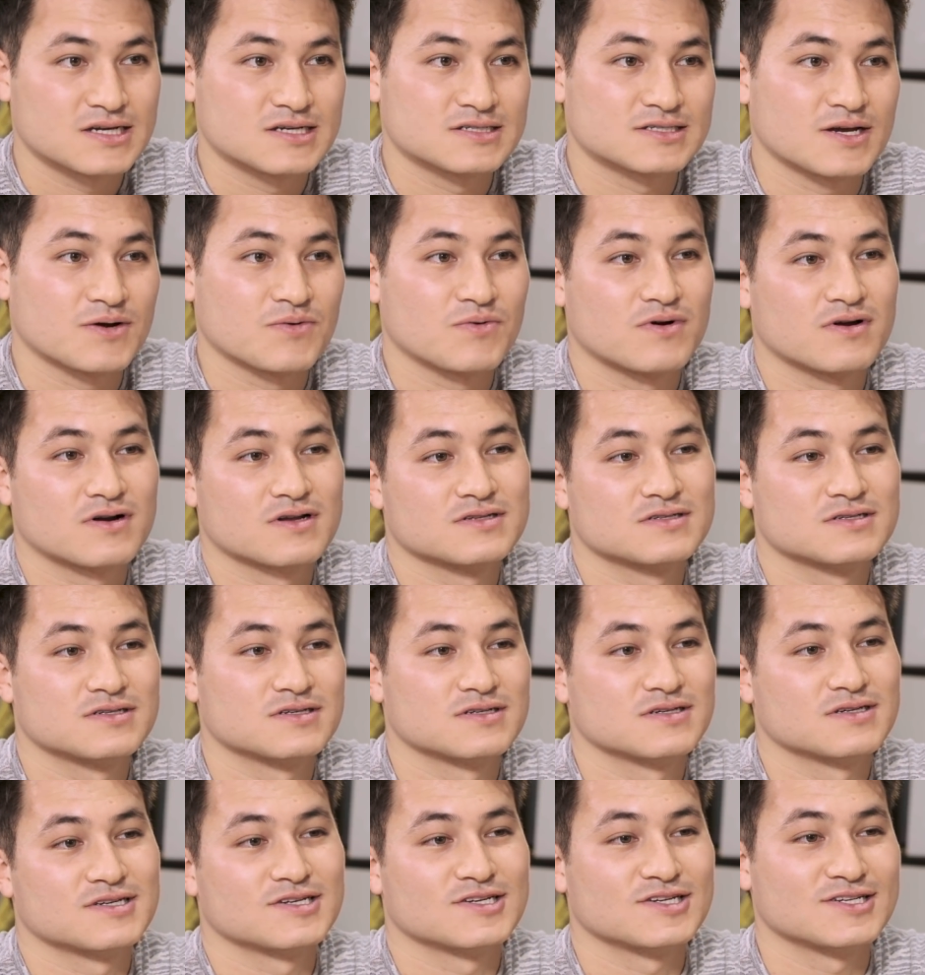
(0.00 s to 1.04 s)
Because I wanted
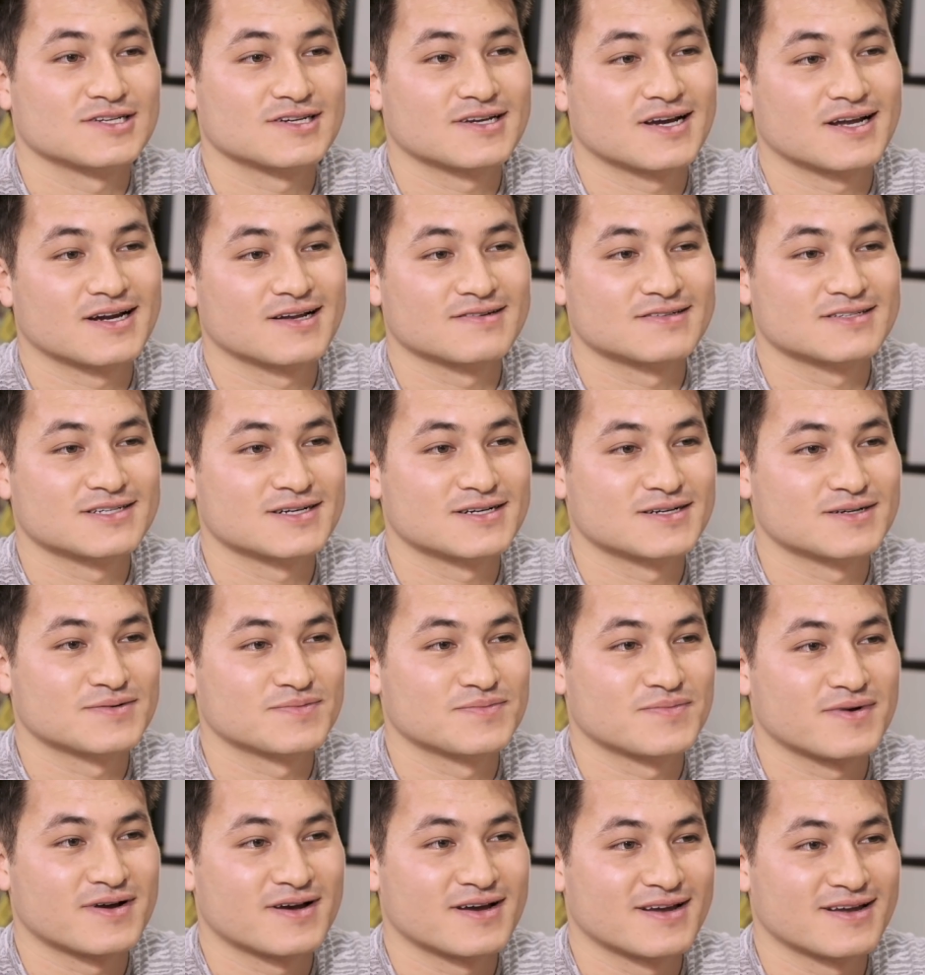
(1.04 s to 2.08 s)
to kind of tell
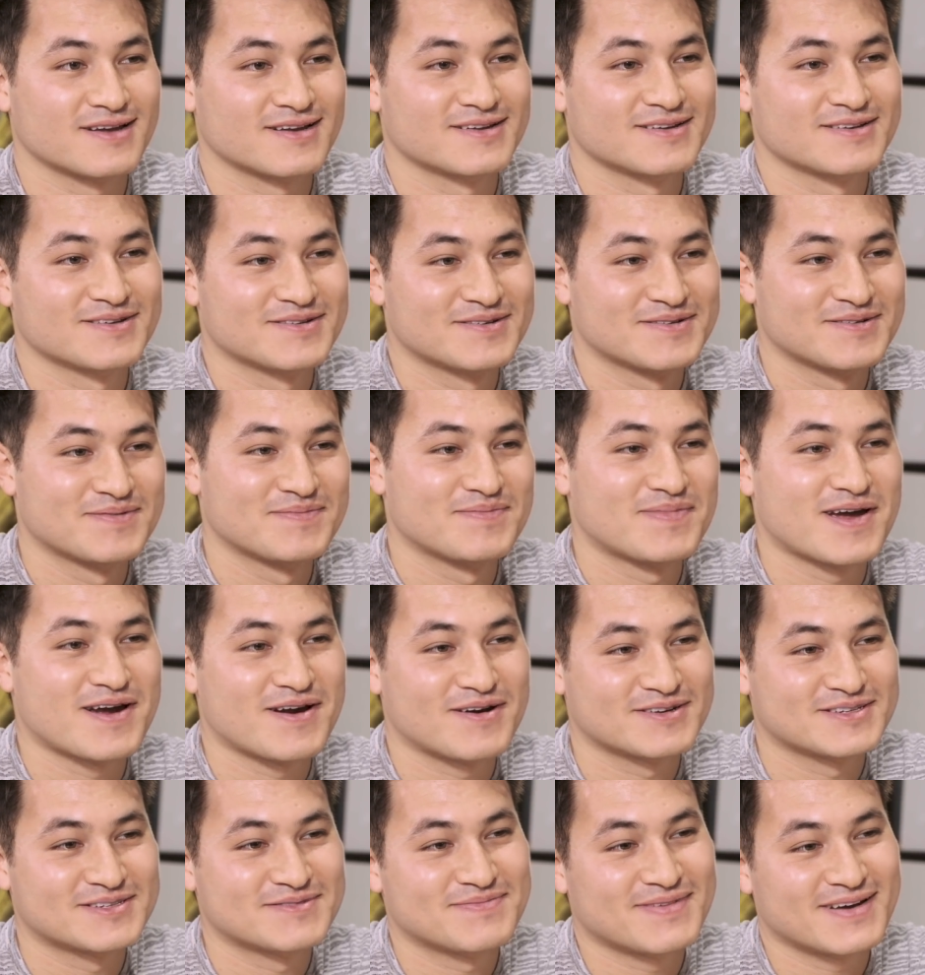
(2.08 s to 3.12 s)
my
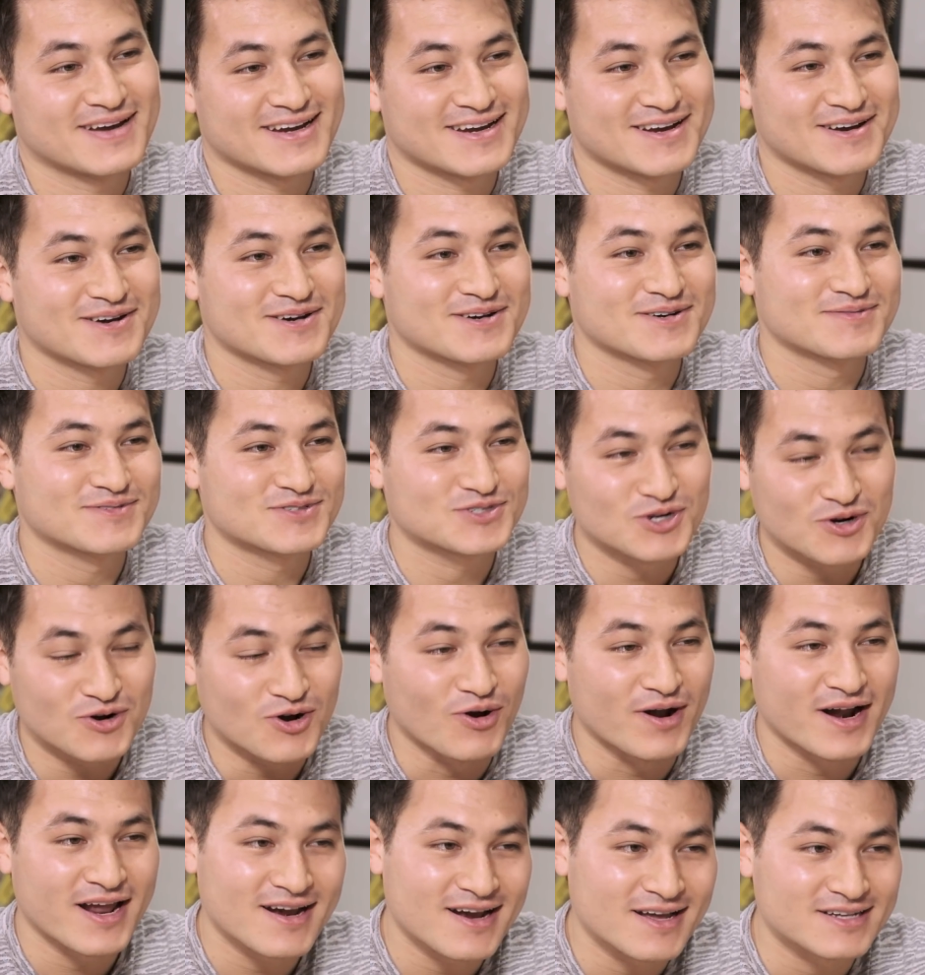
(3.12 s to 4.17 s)
parents back home,
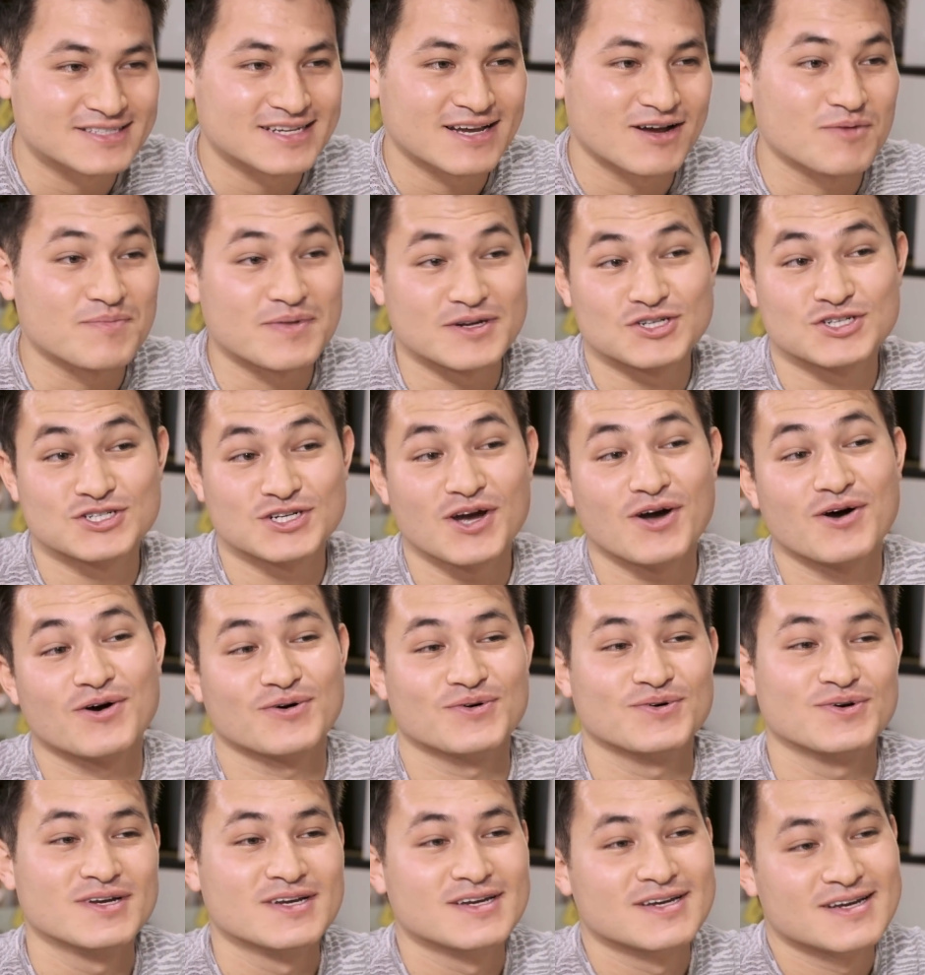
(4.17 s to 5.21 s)
not tell, but
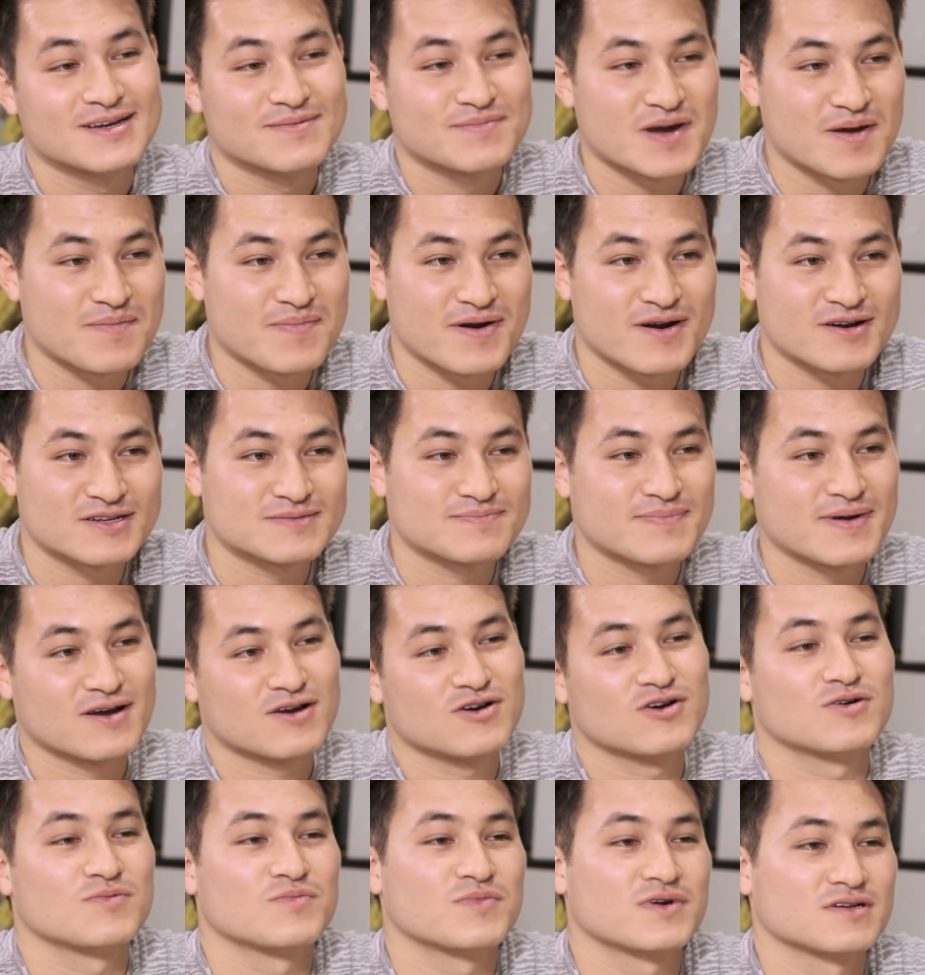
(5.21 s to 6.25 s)
show my parents
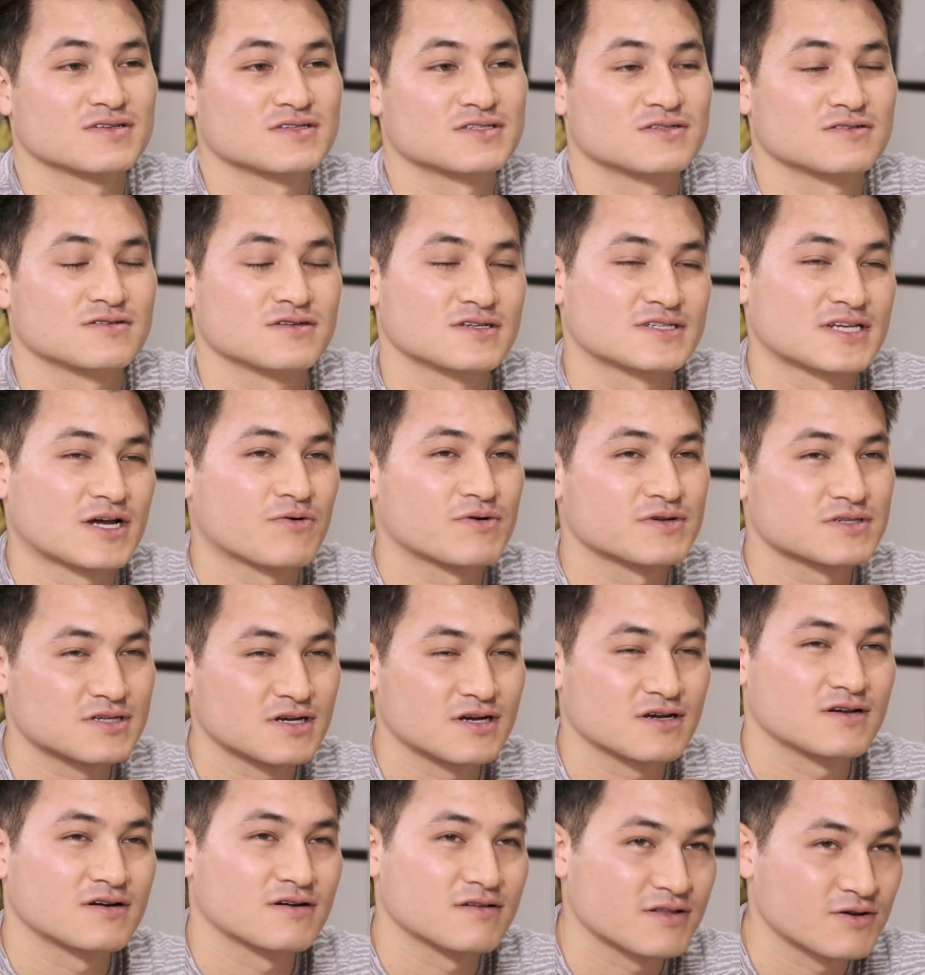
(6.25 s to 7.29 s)
back home what I was doing. Because I always
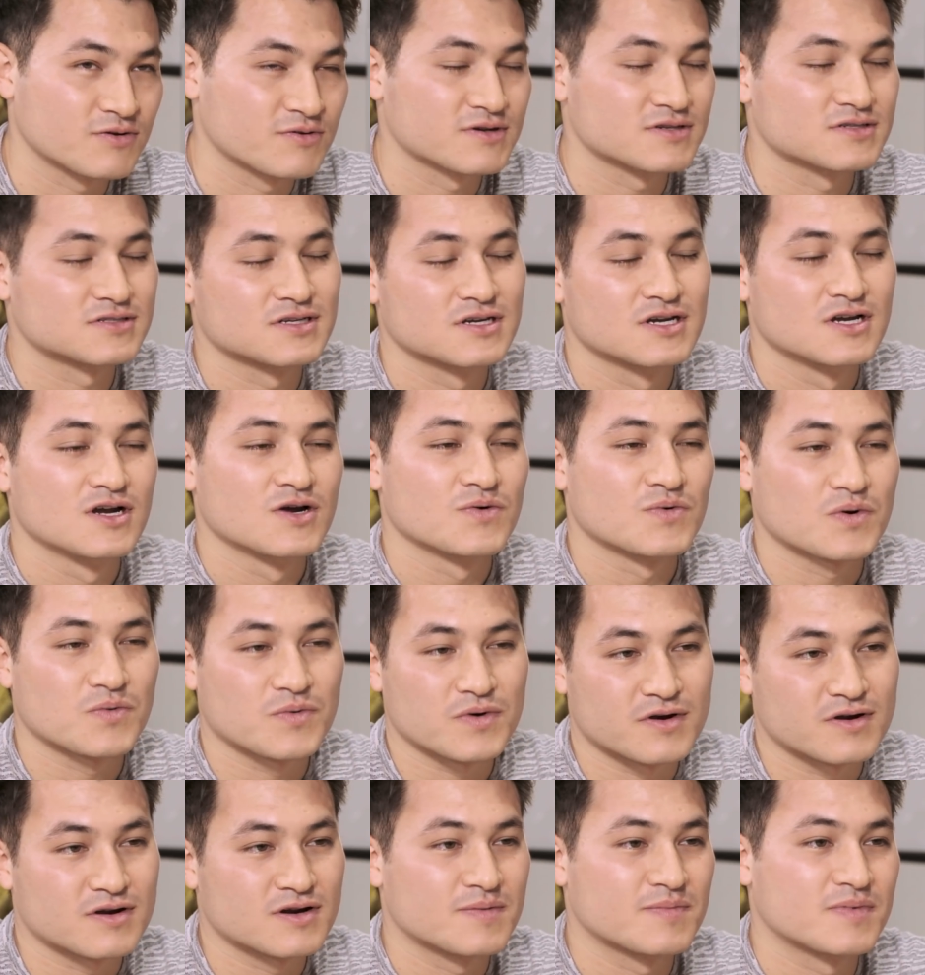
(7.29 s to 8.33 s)
got, they always were
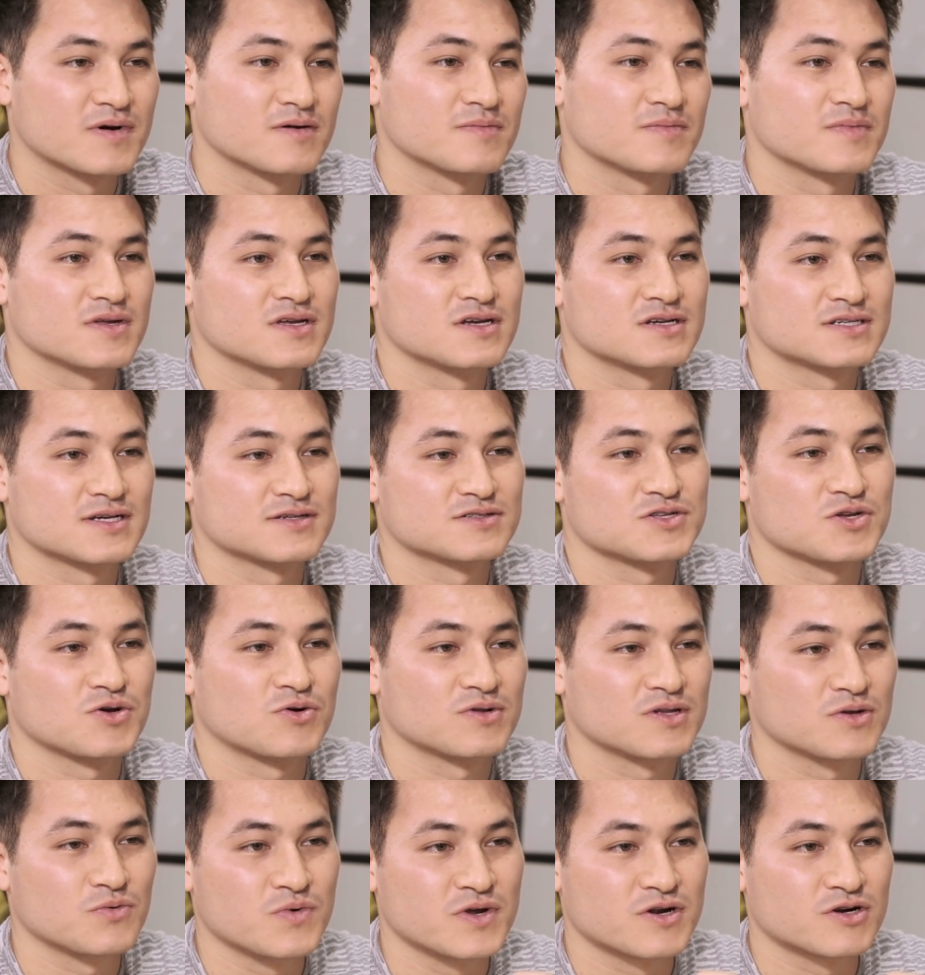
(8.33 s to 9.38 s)
worried about me because I was the
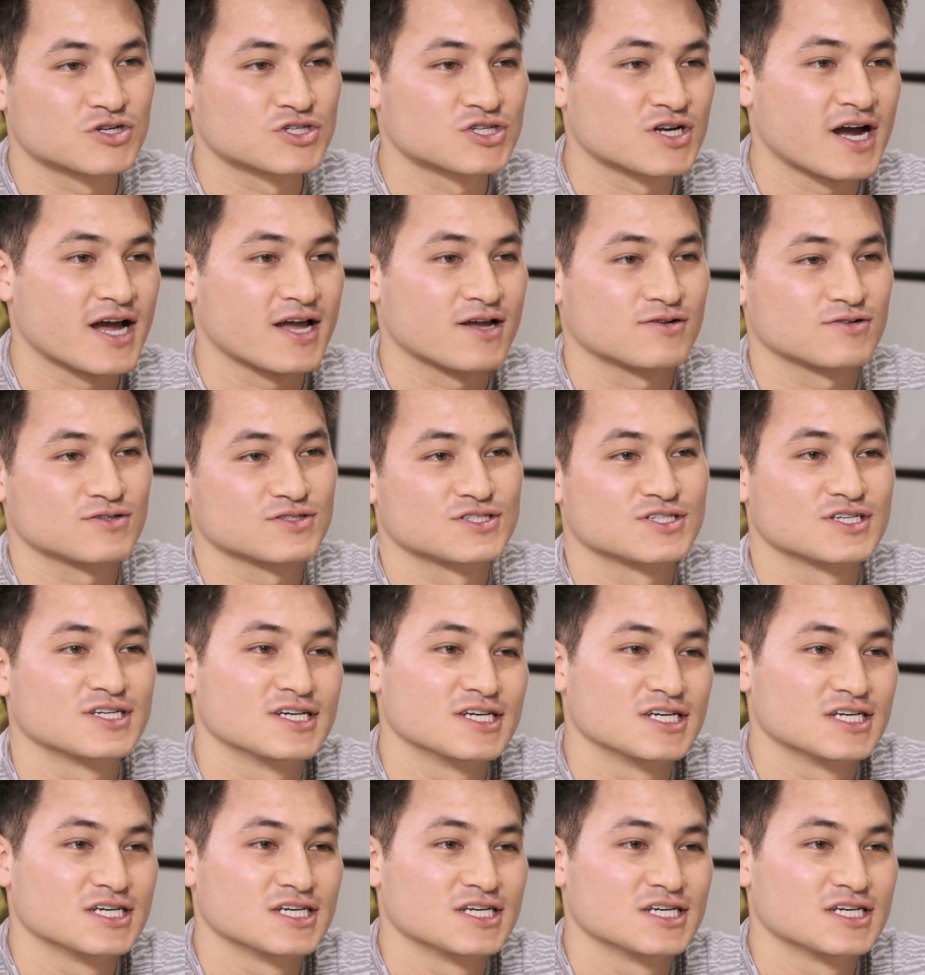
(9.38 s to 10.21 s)
only weird child